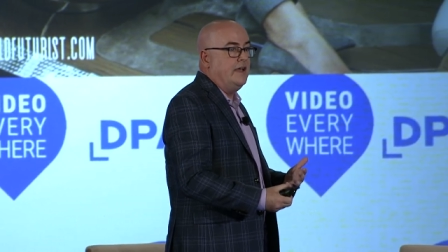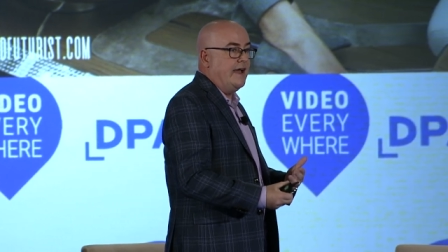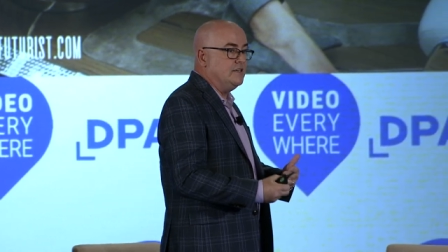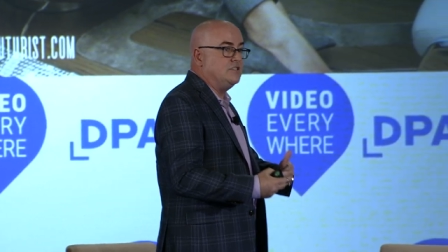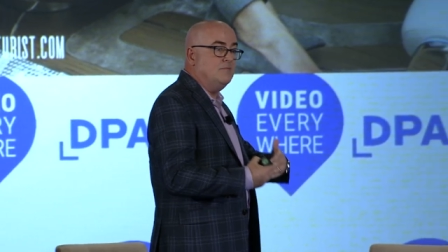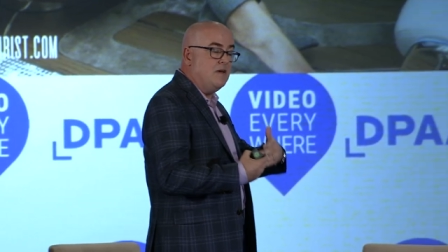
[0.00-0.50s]

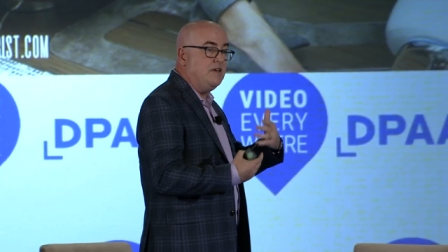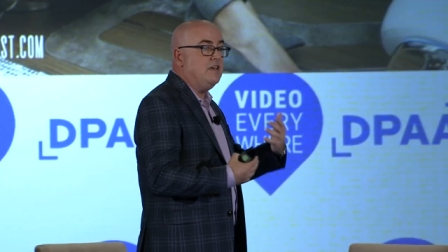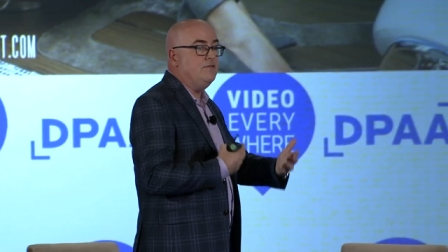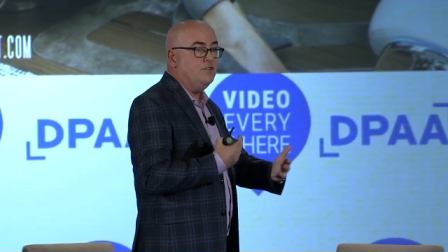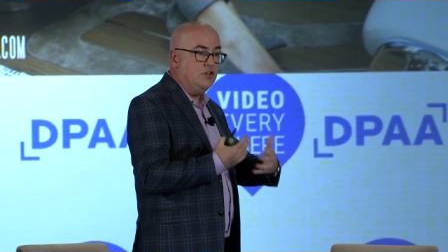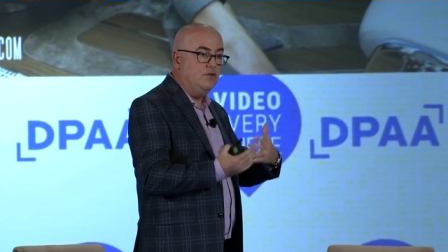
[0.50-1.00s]
and to maybe
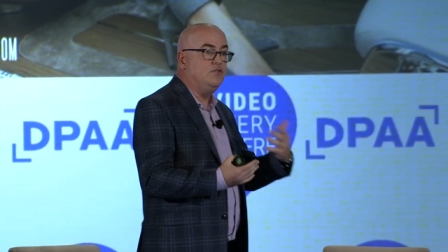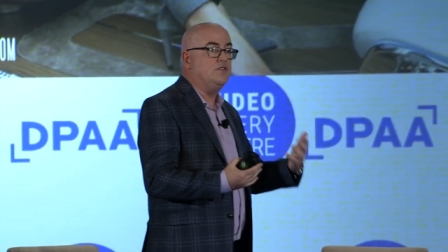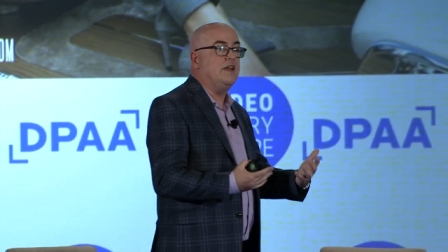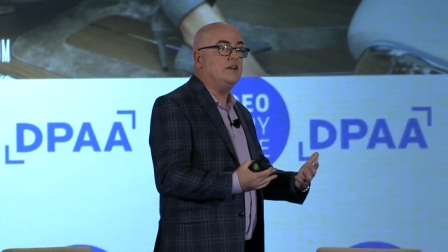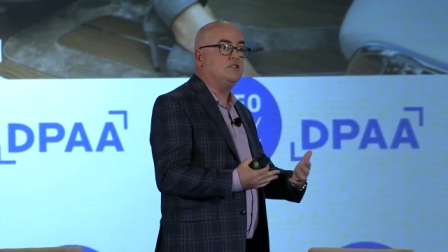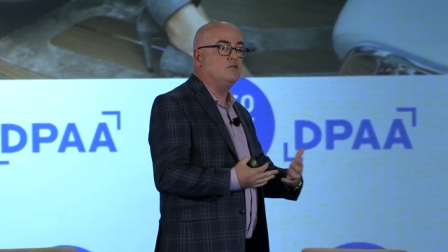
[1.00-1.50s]
even use
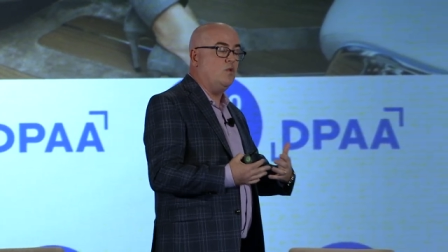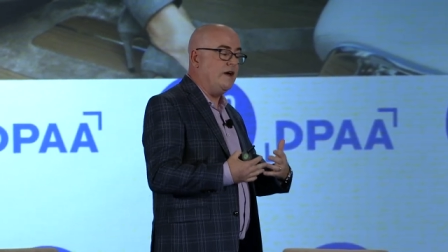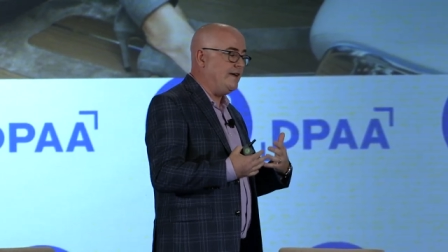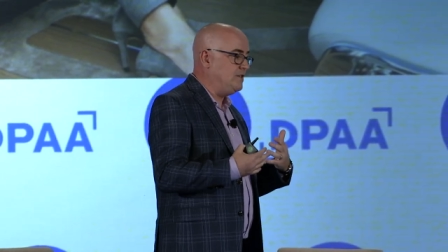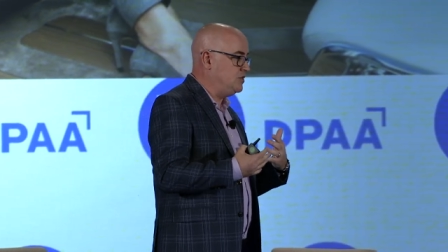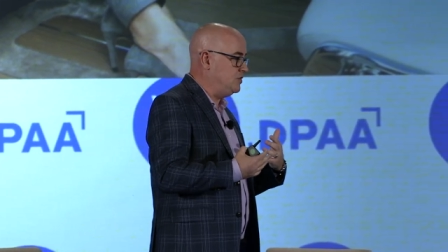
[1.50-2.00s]
that as a
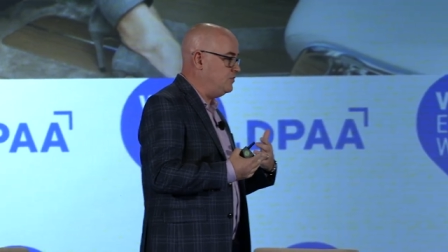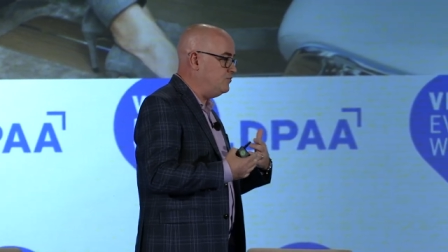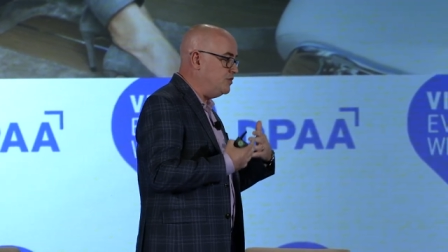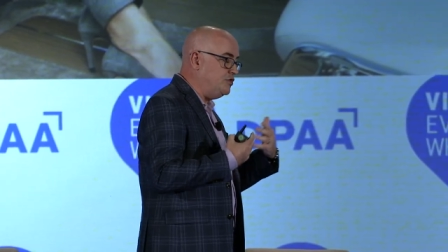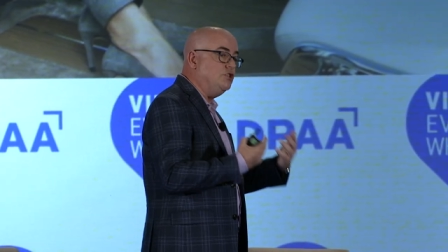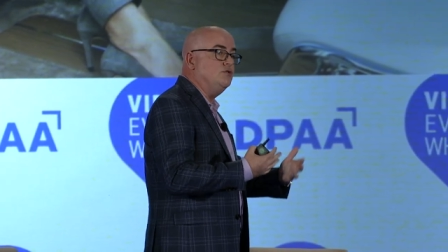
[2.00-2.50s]
way to
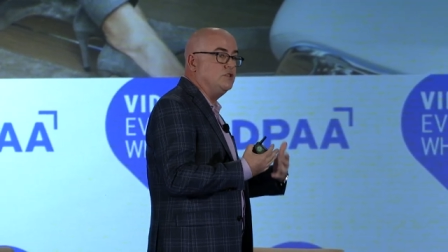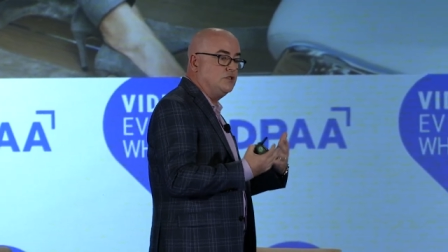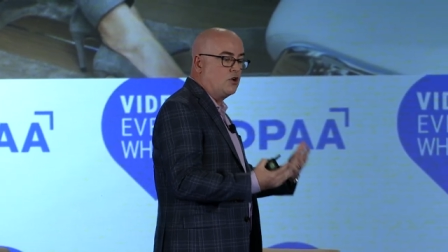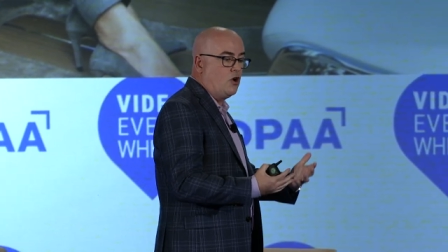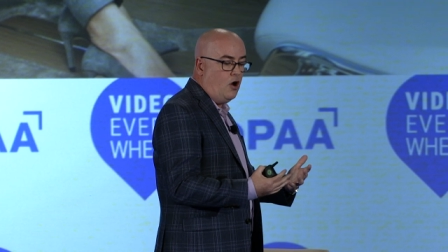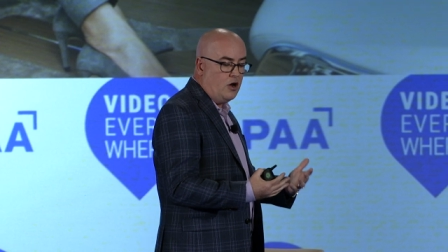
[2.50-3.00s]
reduce the
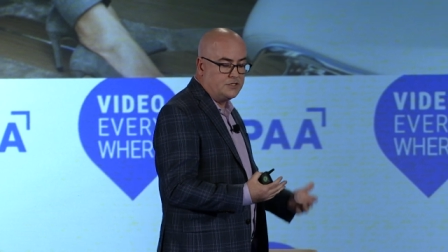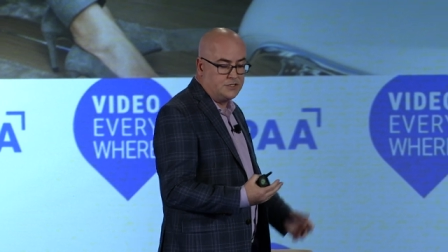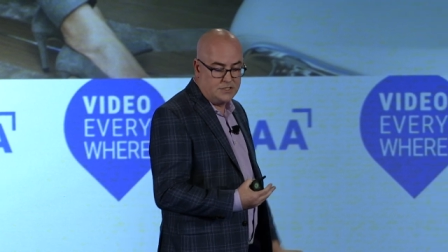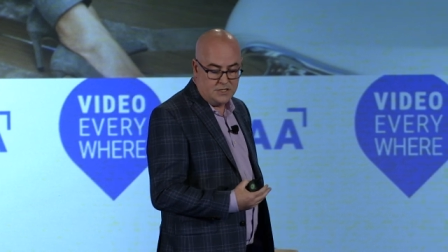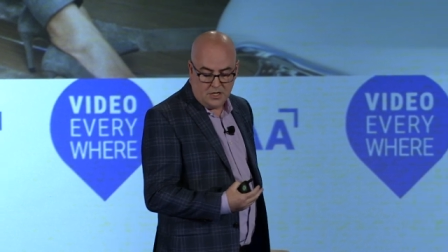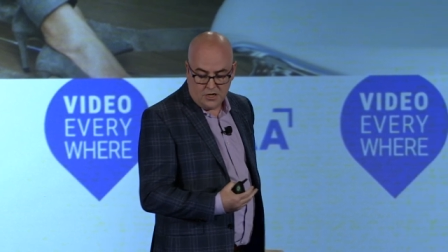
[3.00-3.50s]

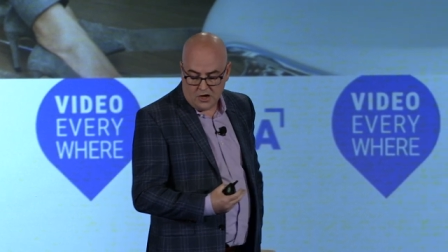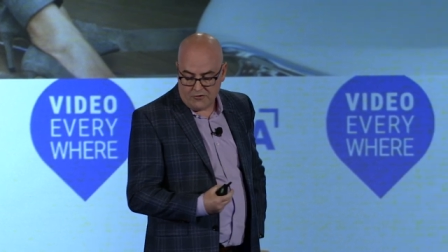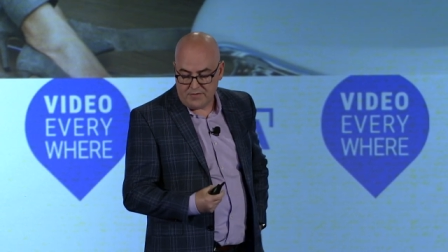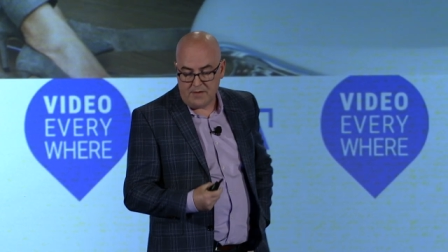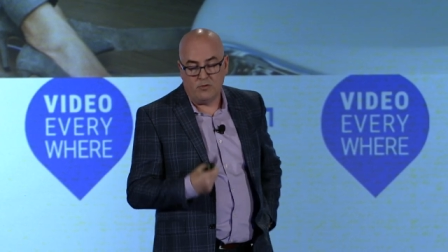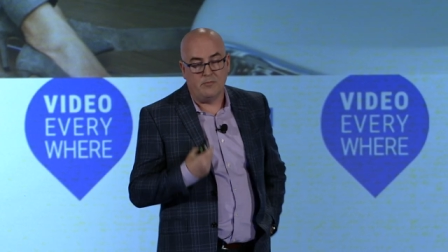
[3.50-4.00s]
cost of
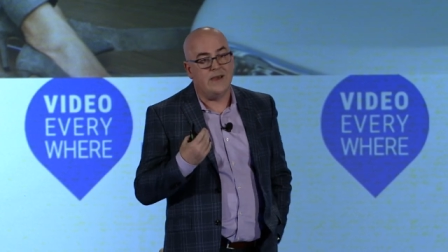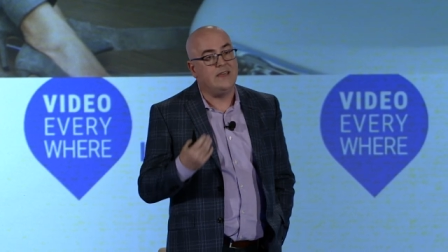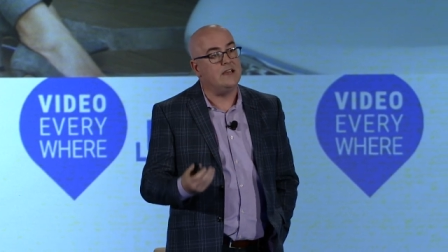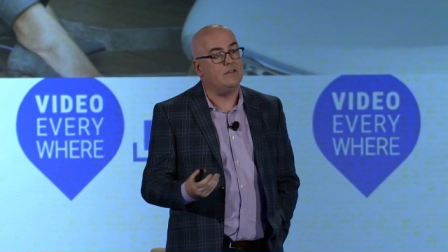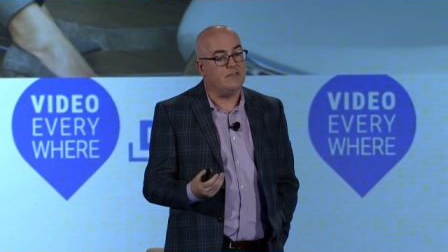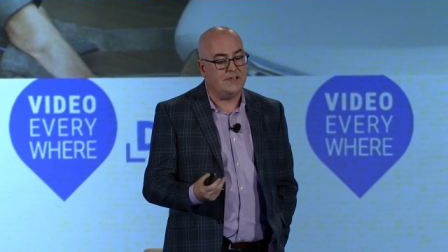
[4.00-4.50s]
people
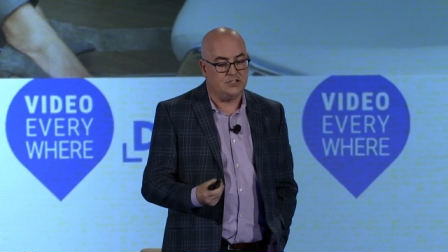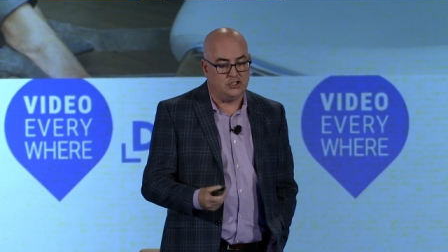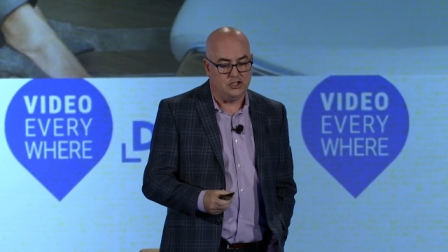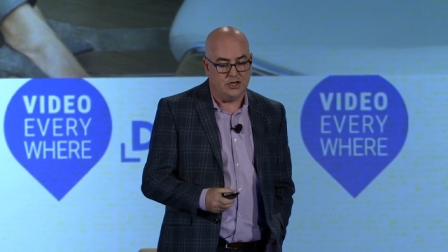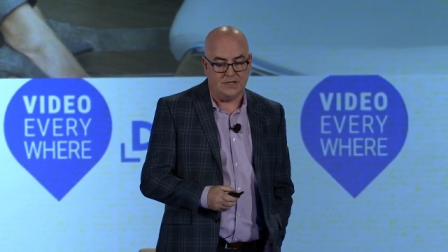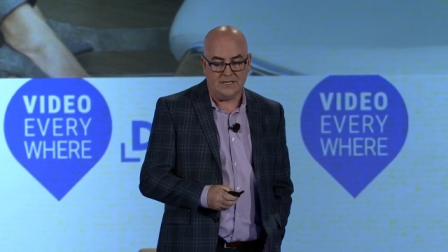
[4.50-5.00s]
making these
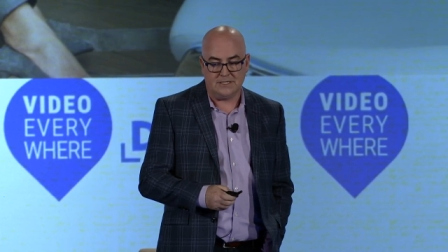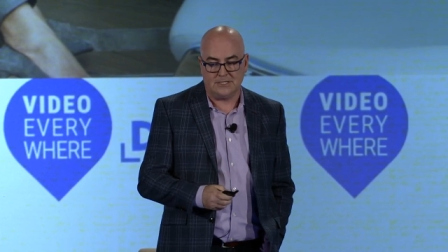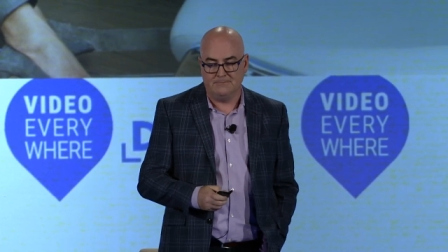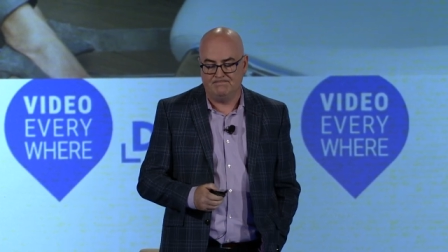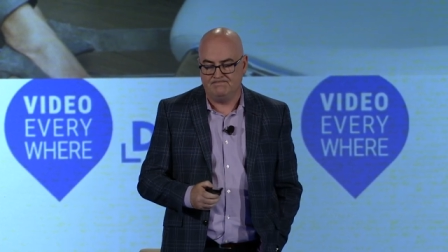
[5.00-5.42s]
journeys.